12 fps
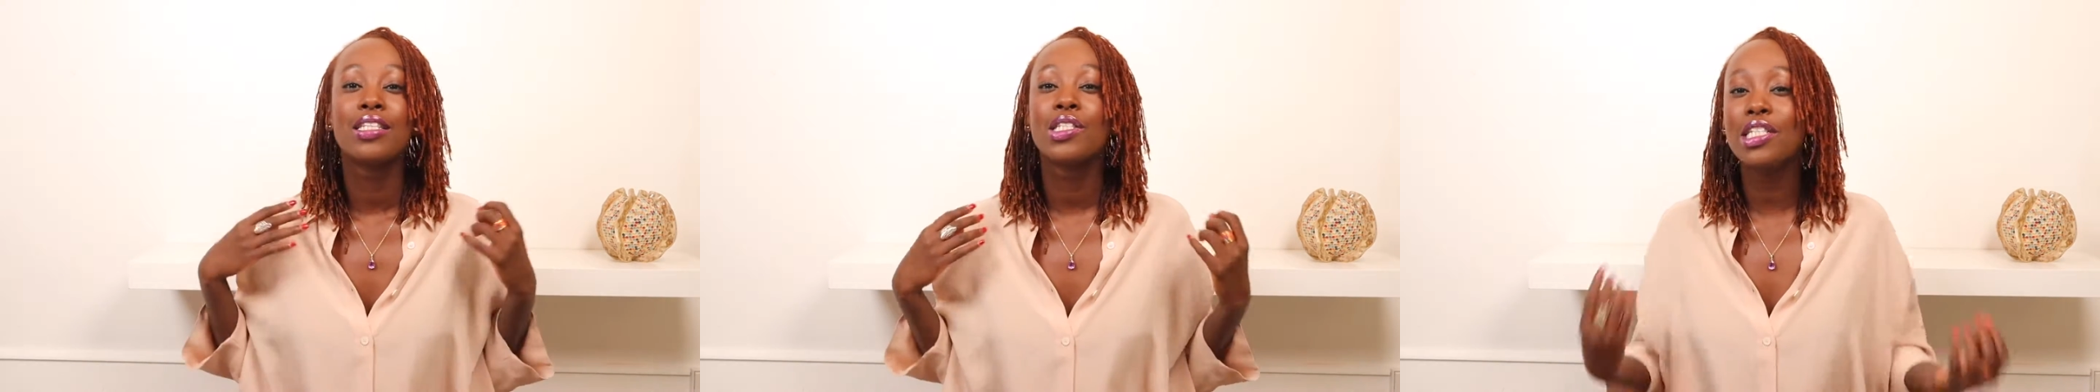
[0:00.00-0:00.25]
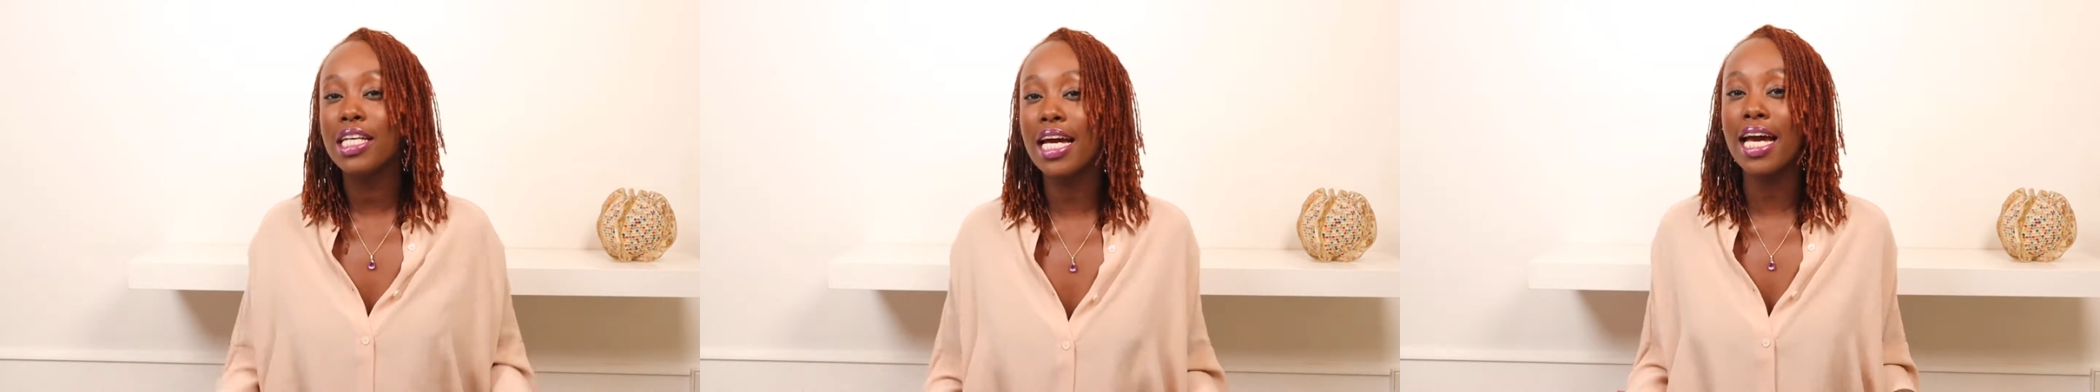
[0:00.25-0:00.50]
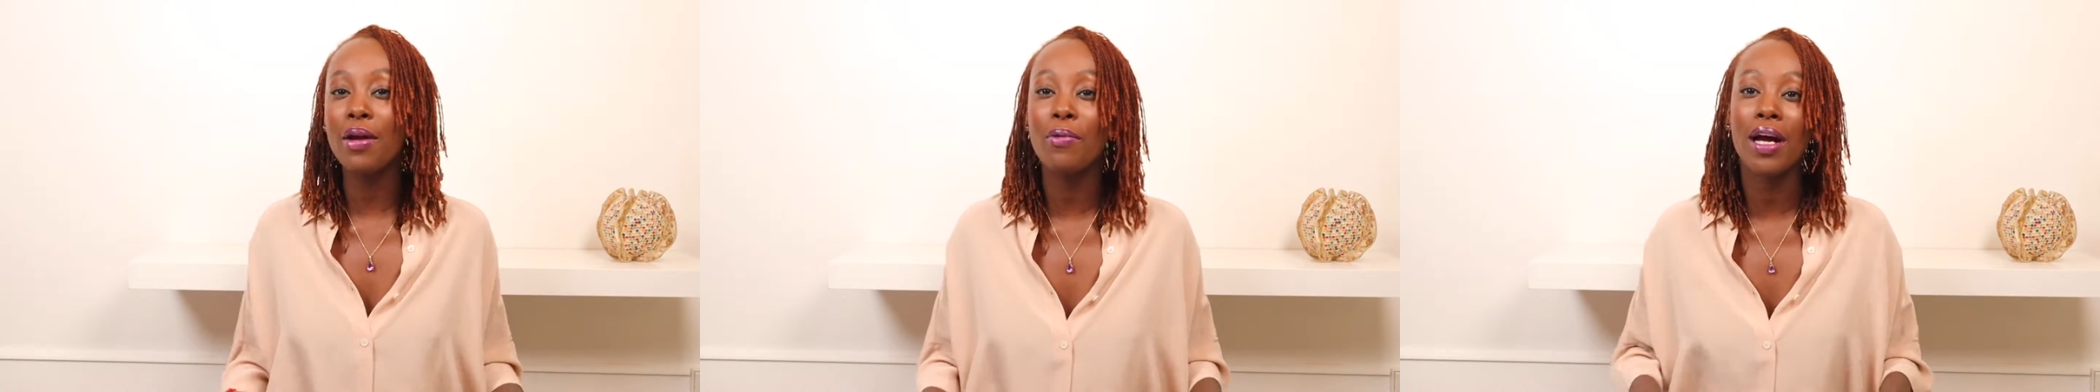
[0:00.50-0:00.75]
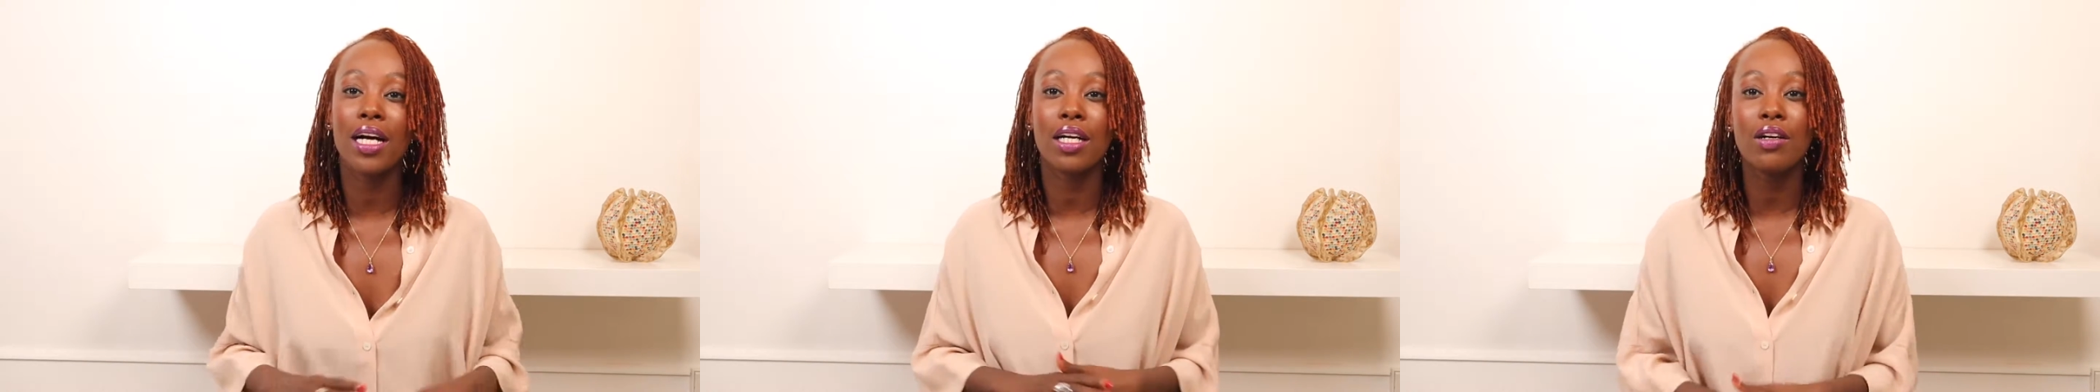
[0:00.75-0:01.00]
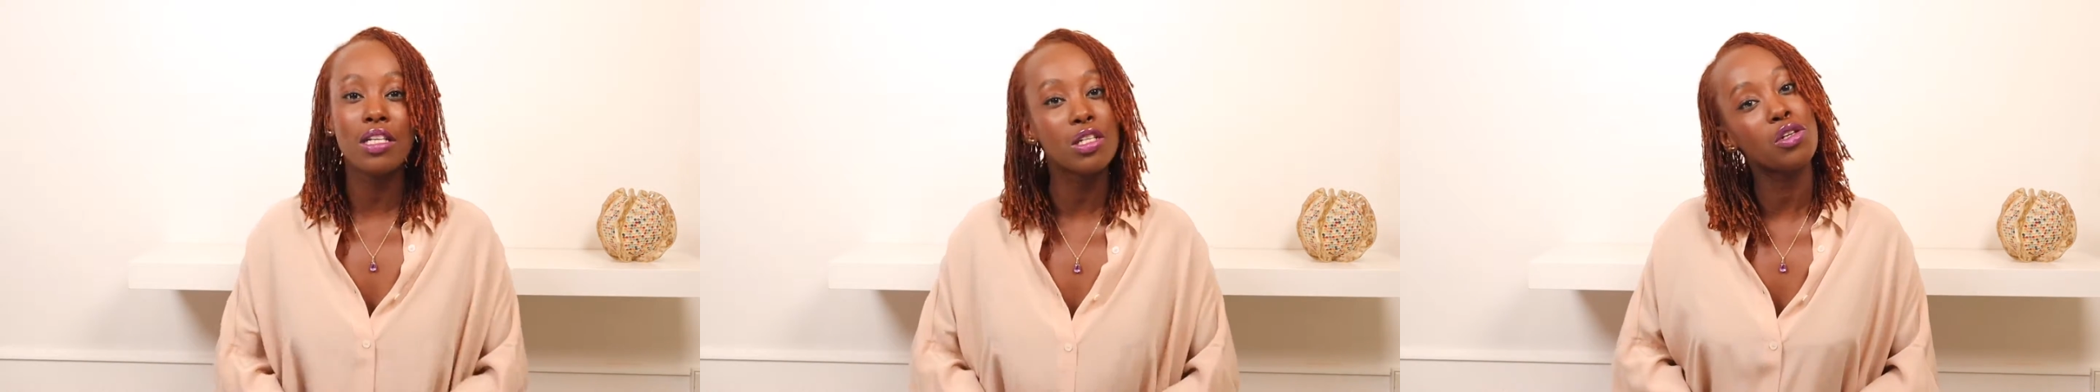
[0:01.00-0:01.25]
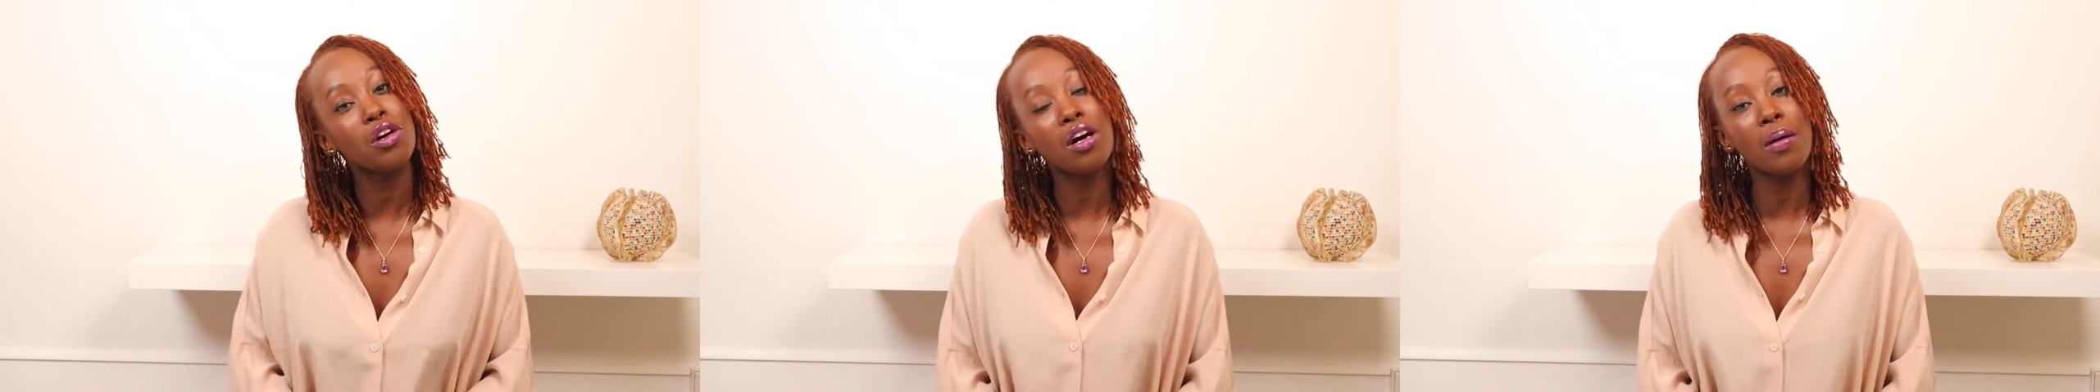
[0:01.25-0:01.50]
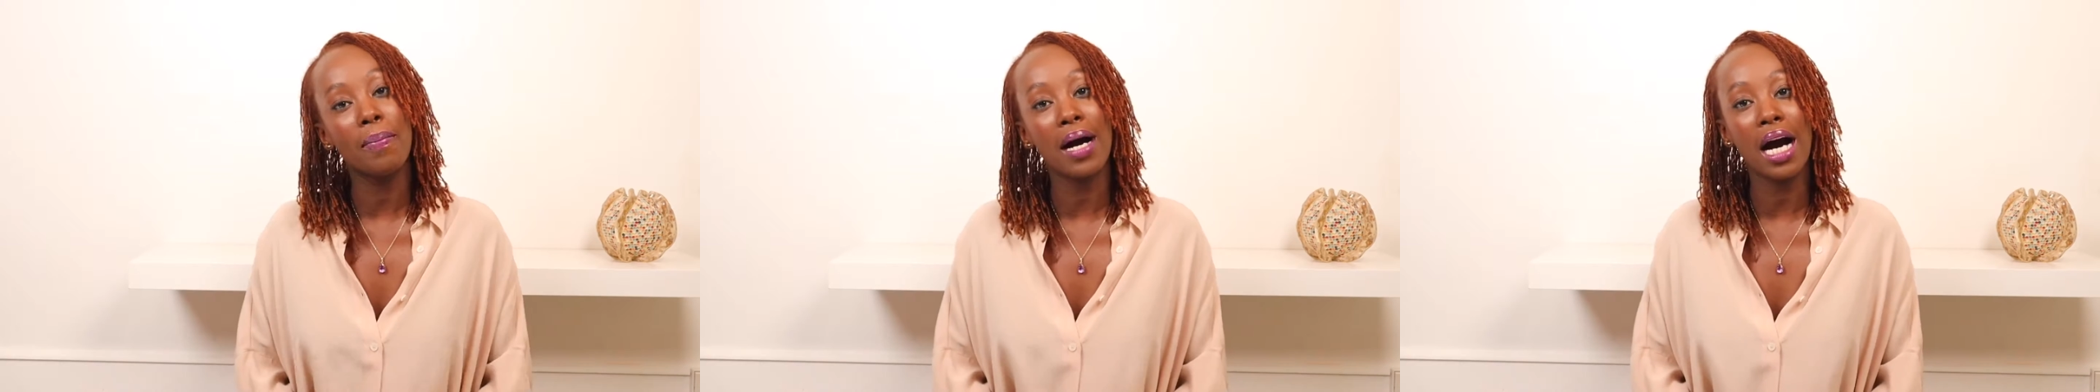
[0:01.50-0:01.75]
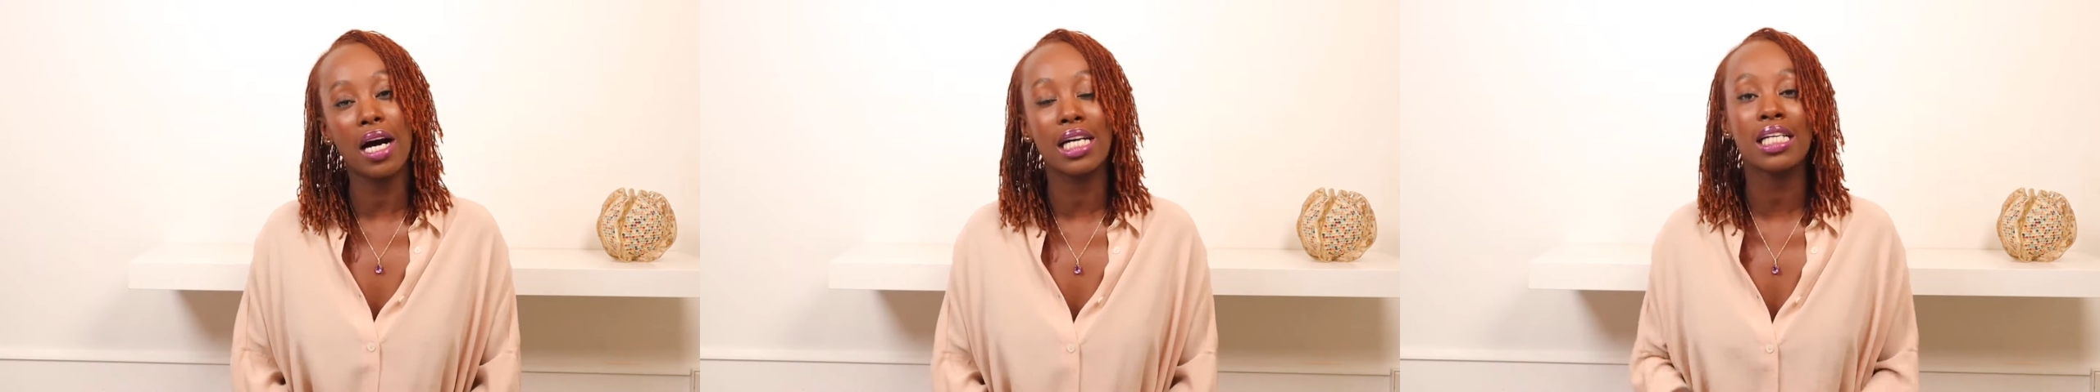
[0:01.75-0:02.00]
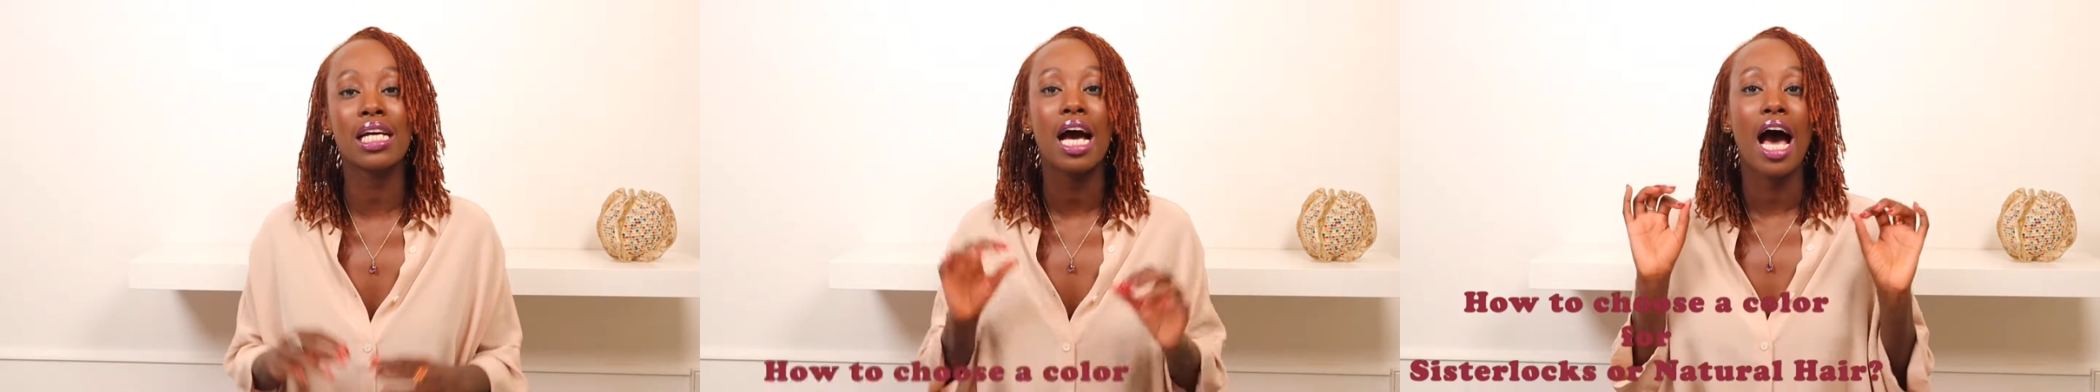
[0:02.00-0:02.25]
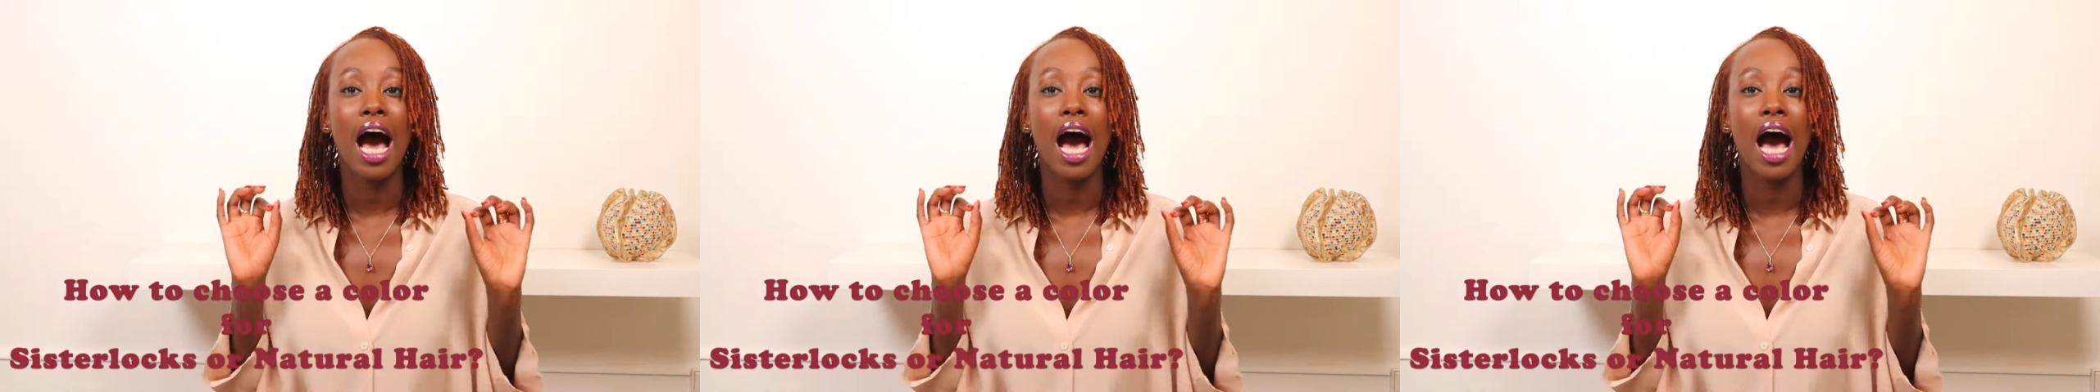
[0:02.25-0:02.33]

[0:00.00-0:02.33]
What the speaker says: Today we are going to talk about